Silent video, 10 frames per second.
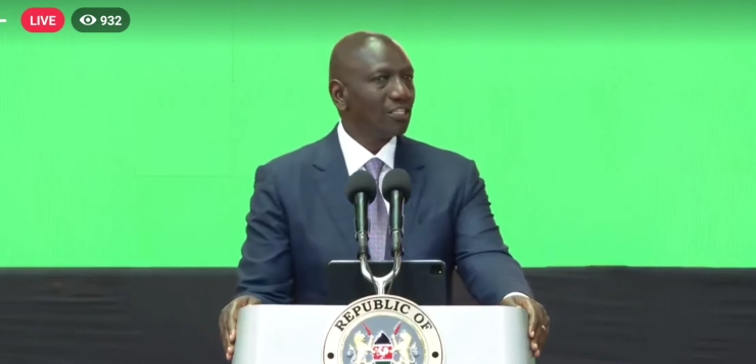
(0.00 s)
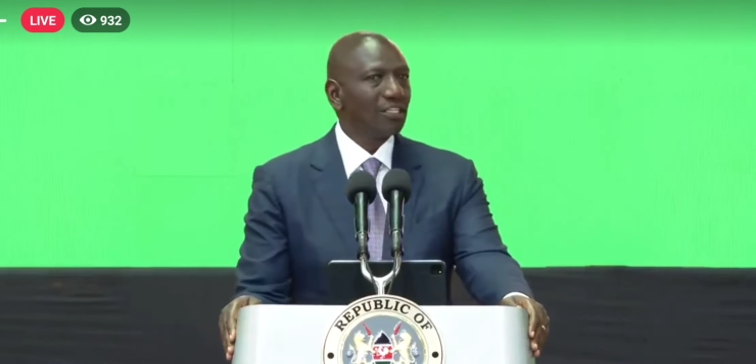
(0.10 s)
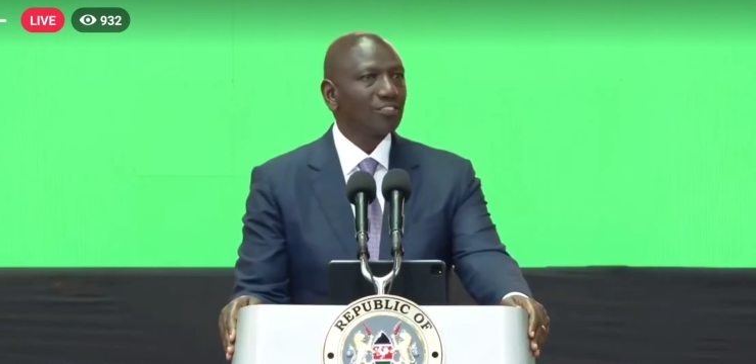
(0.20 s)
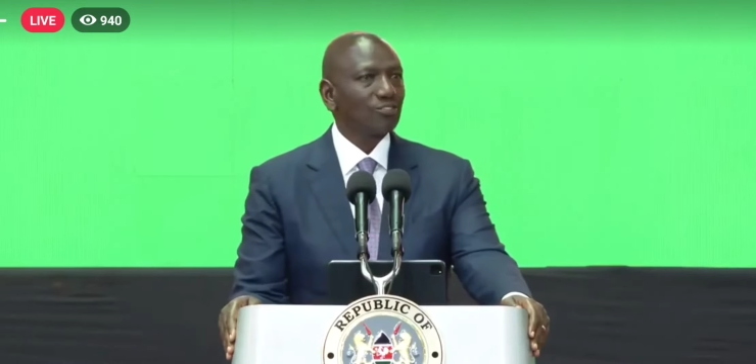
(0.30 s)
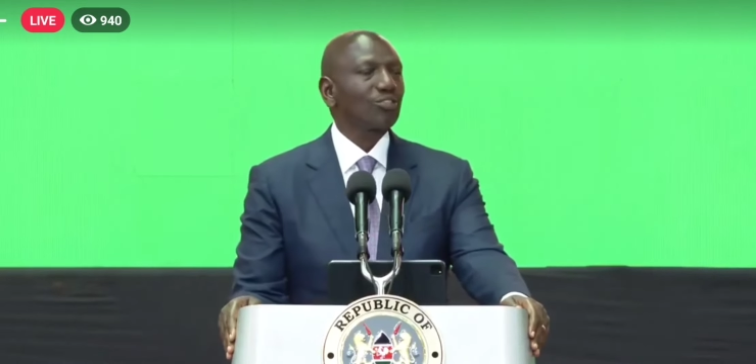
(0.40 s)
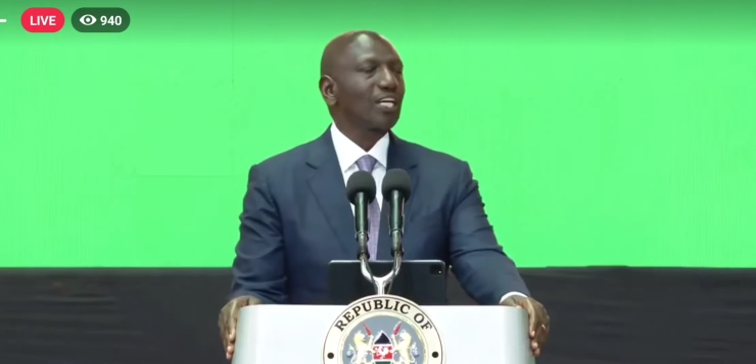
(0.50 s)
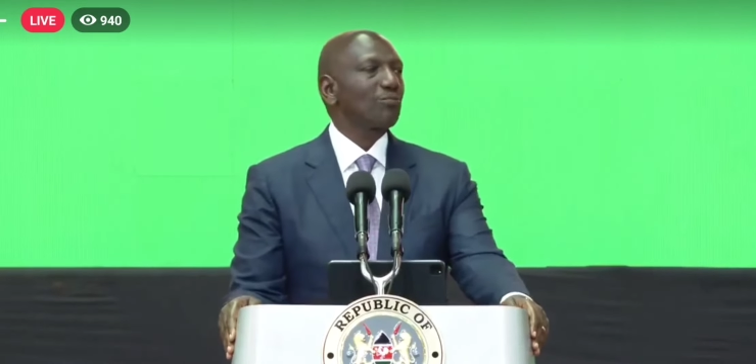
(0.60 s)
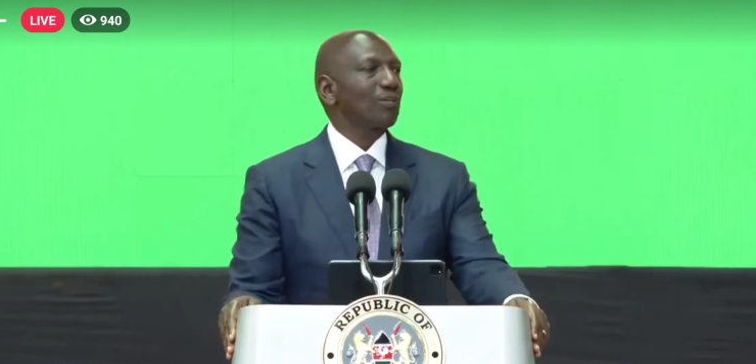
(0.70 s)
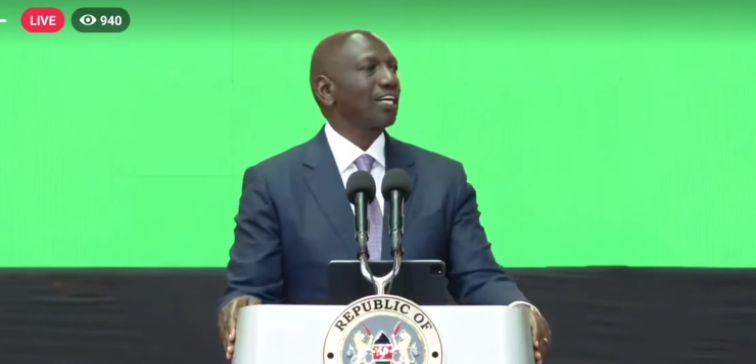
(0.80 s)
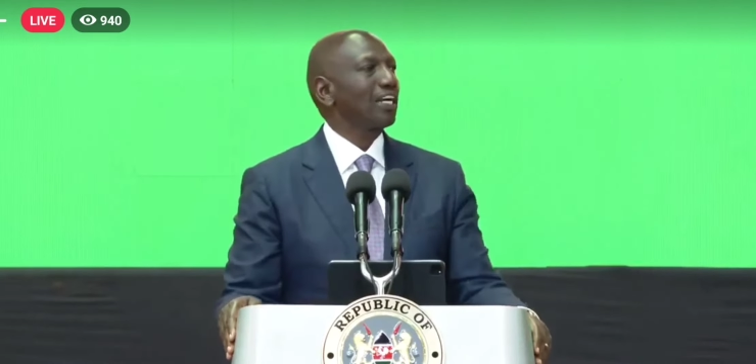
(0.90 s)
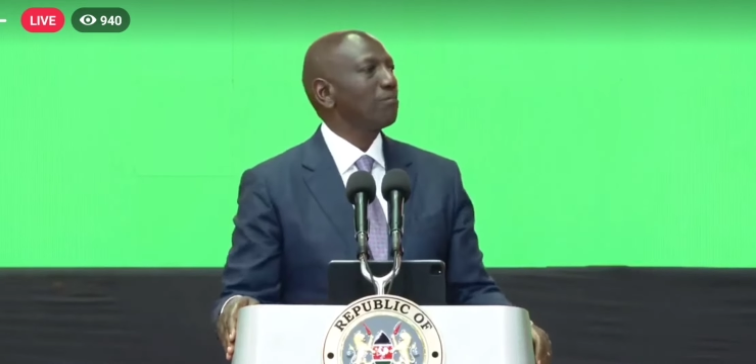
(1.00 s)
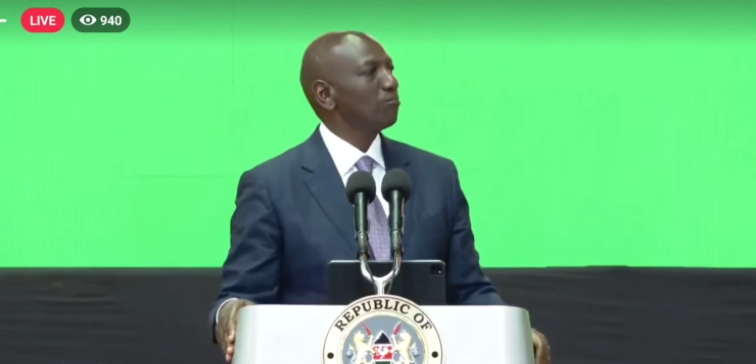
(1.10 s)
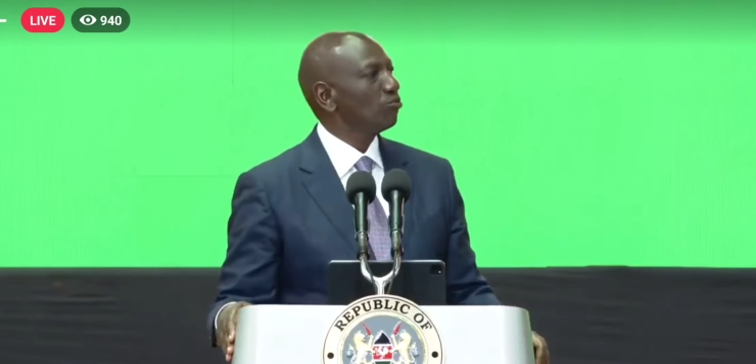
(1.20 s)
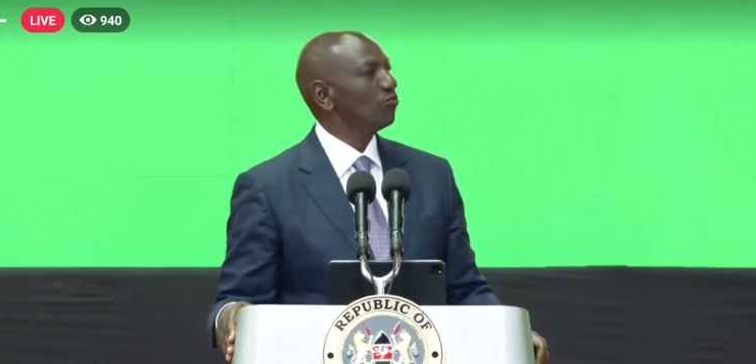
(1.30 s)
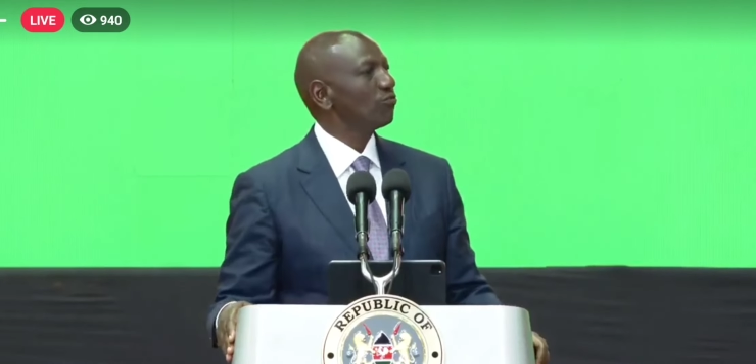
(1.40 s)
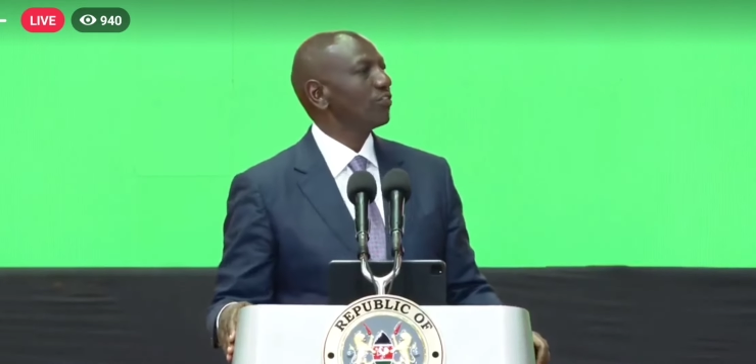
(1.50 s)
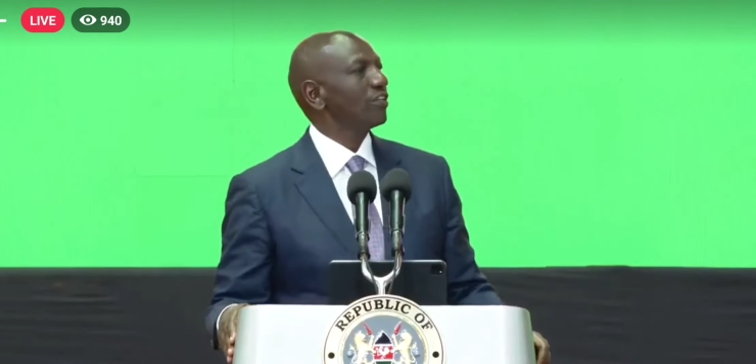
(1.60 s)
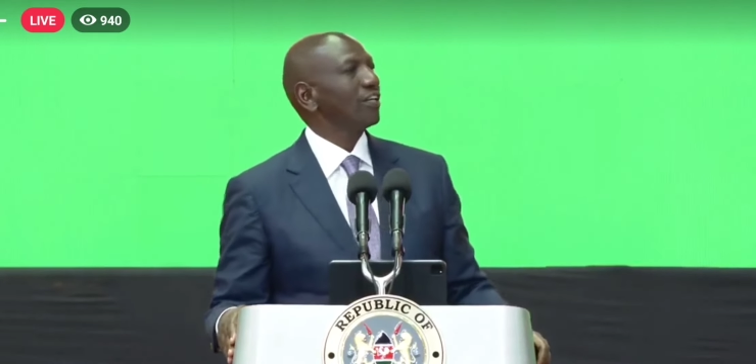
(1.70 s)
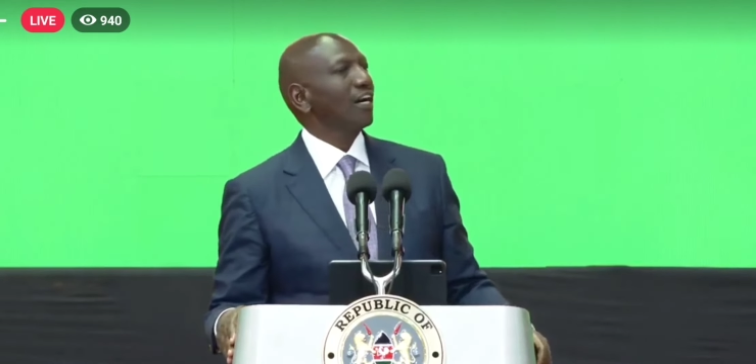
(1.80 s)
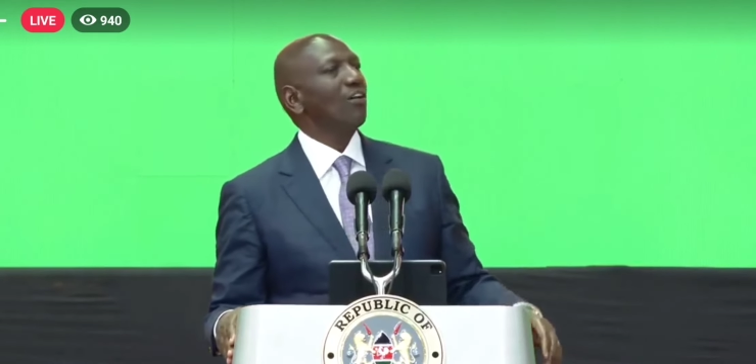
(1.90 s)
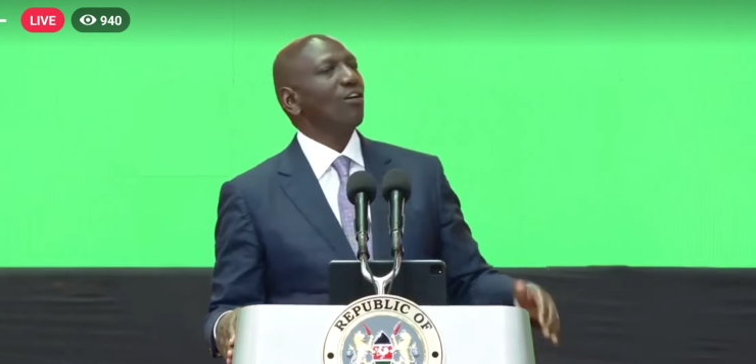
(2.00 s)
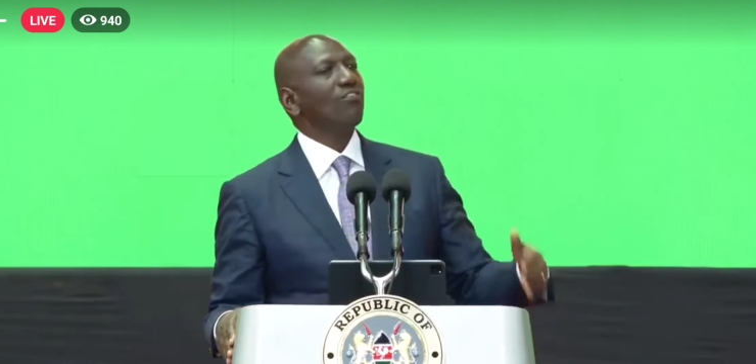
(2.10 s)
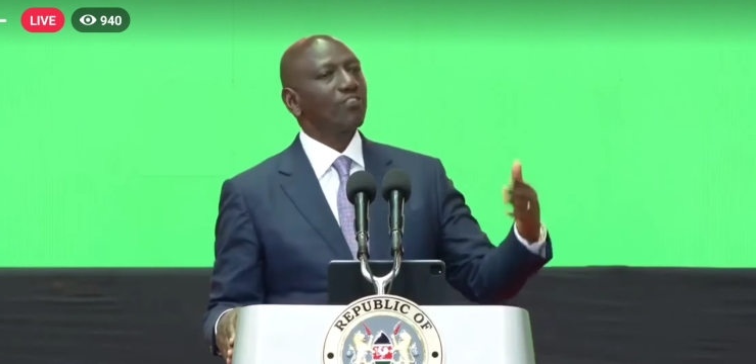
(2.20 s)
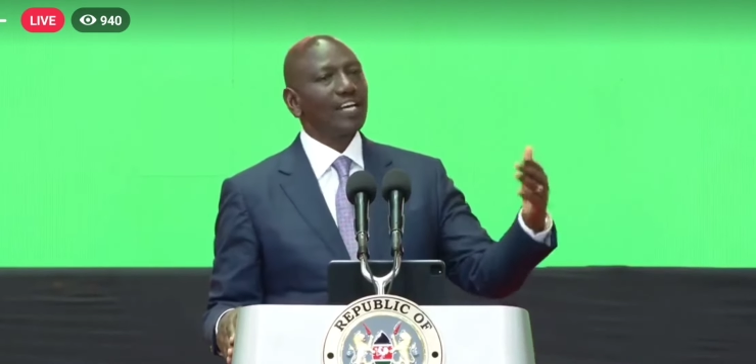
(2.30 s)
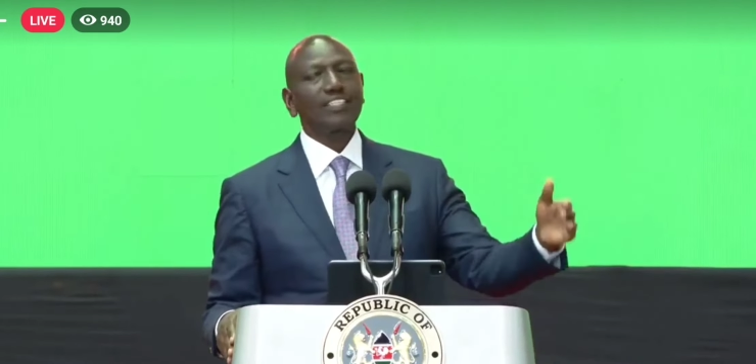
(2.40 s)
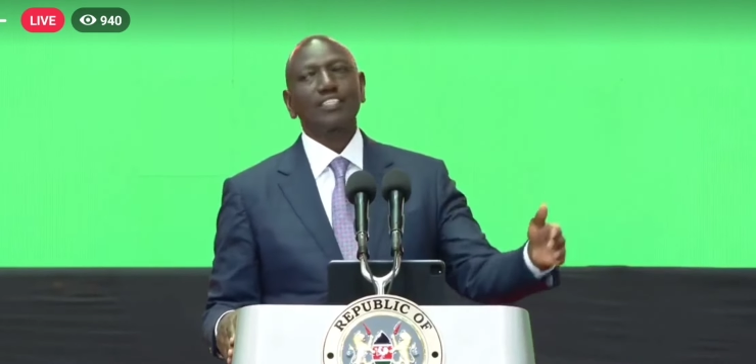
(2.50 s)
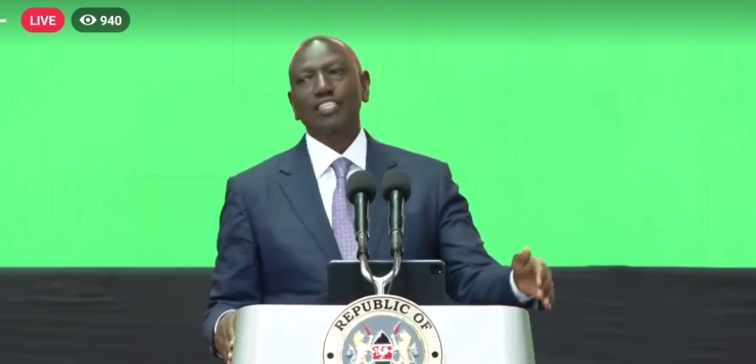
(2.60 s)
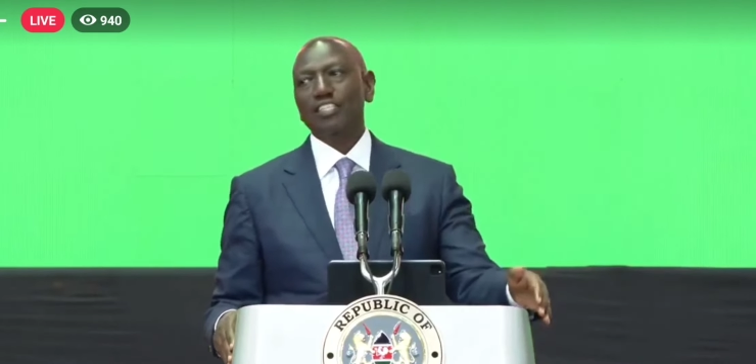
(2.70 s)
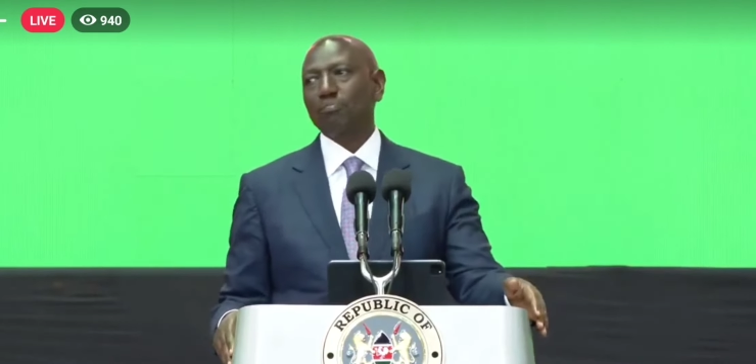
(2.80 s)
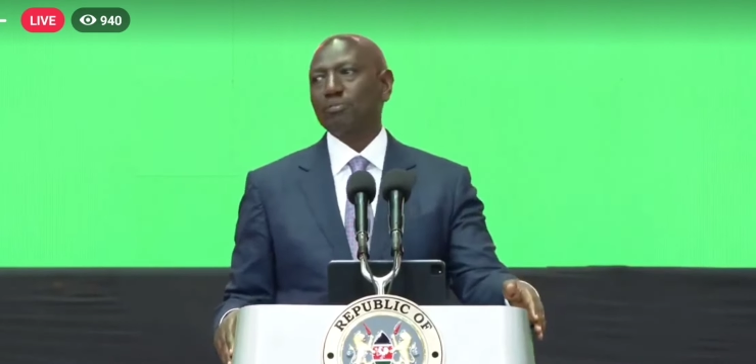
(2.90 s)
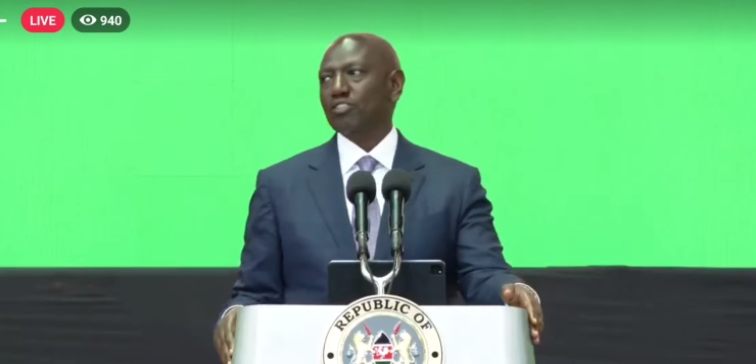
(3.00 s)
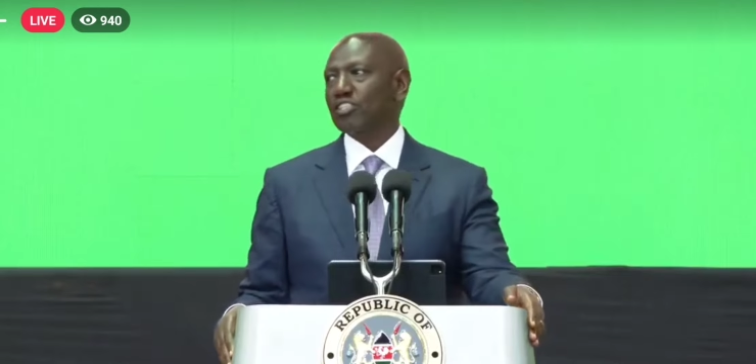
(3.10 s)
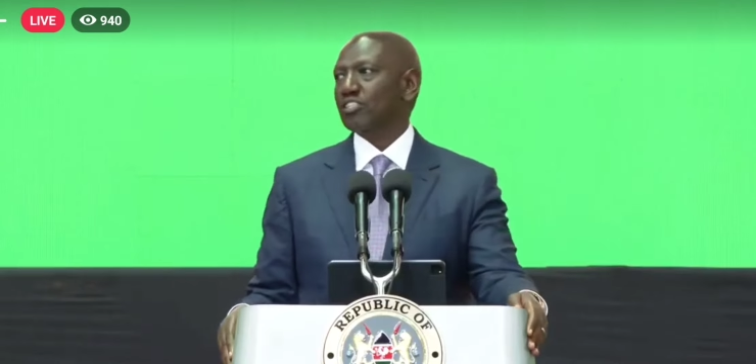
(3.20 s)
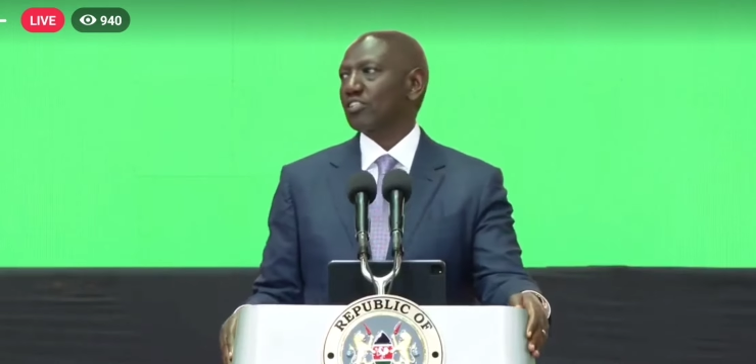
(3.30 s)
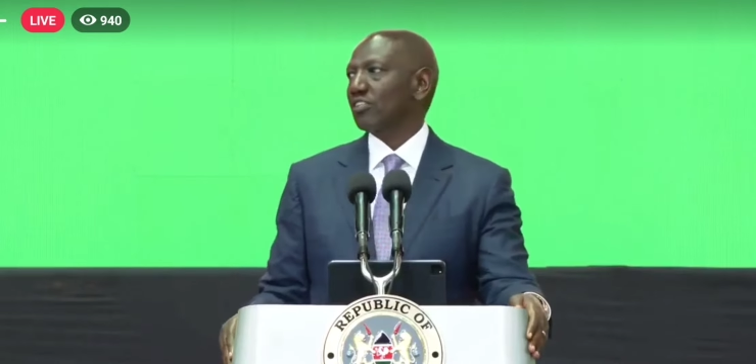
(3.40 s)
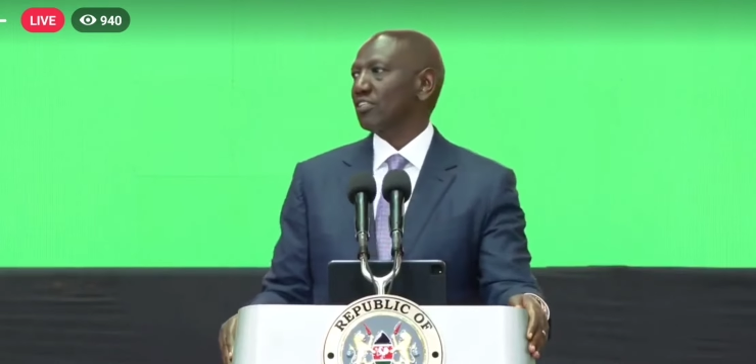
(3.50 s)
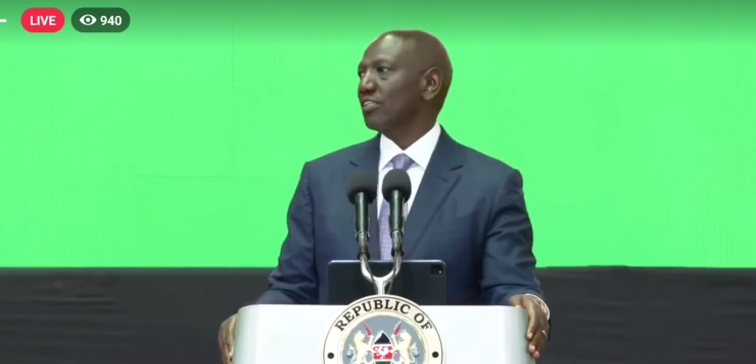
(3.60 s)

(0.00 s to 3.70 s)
so that we can move our friends in the opposition